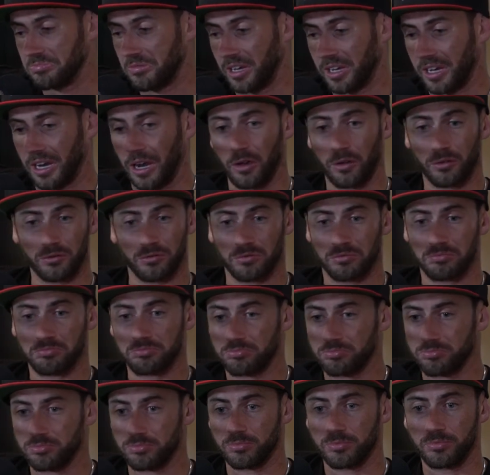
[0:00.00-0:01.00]

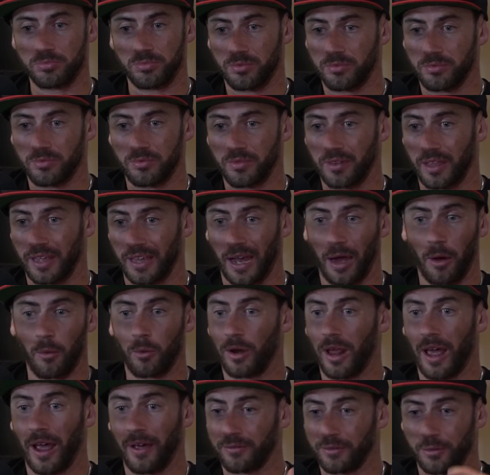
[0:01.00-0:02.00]
I would
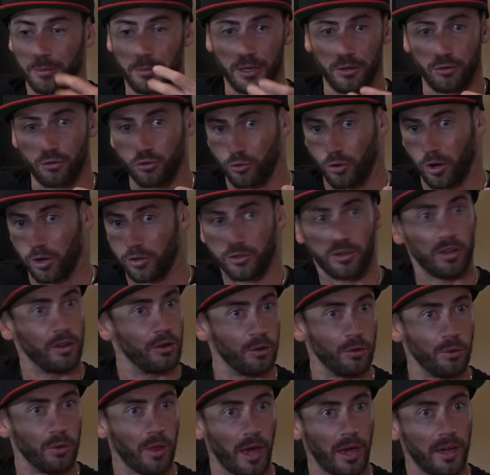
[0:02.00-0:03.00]
have to be drunk to
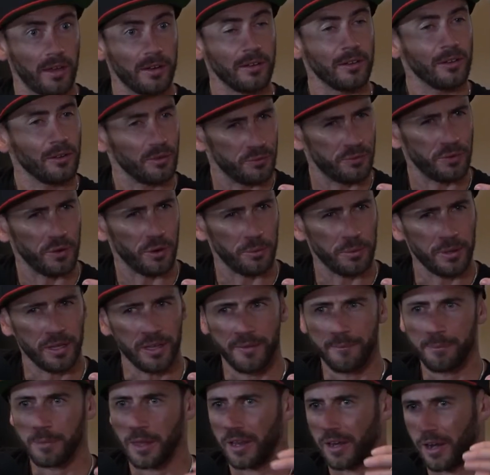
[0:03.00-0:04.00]
do that. Feel me?
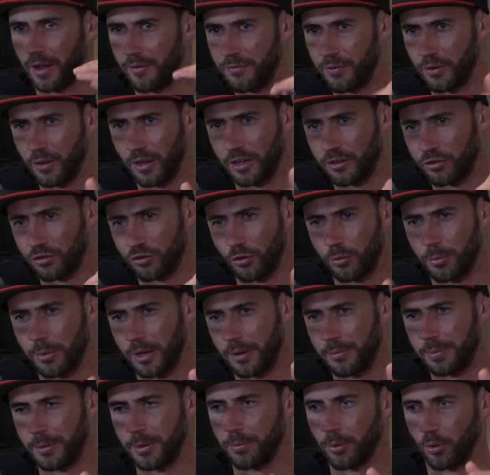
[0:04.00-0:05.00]
And I feel like so many
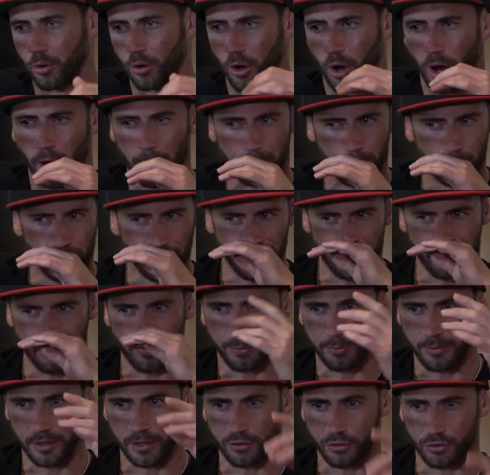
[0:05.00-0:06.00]
people are operating
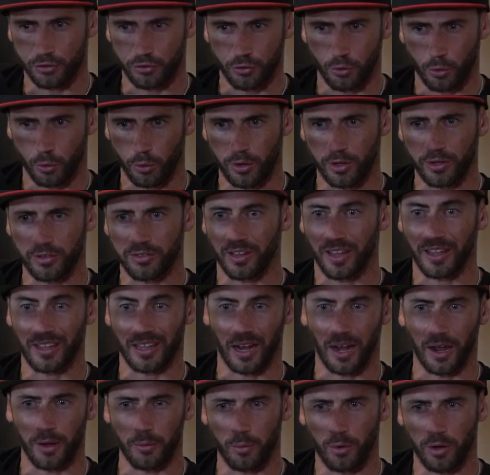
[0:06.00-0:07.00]
from these stories like
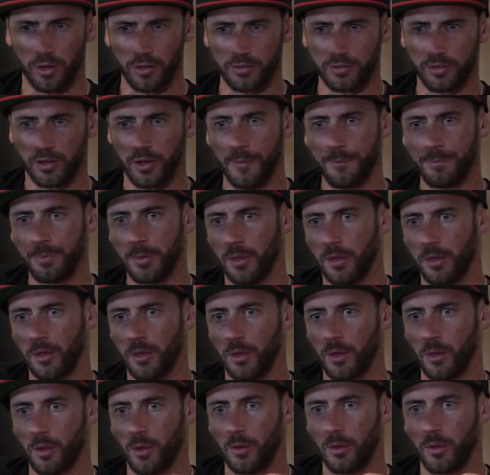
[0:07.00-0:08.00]
I was
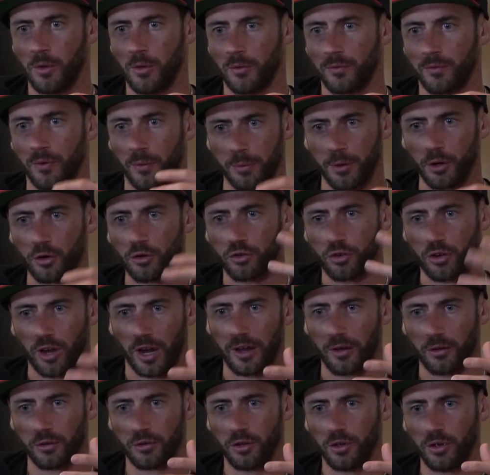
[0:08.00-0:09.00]
from their
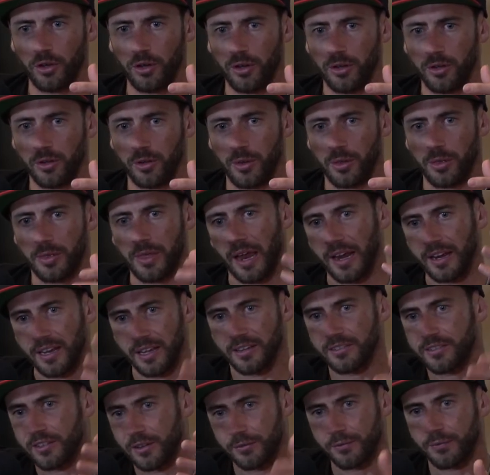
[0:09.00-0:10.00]
childhood that
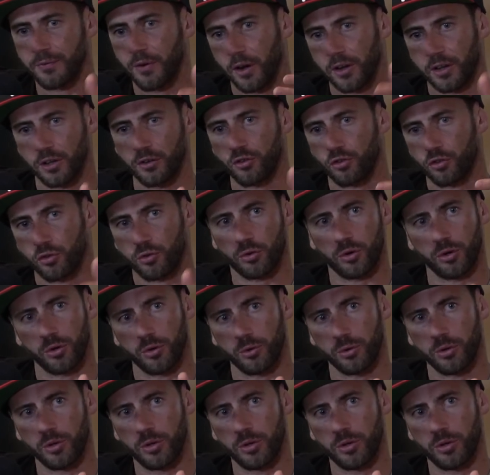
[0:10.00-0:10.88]
isn't fucking true.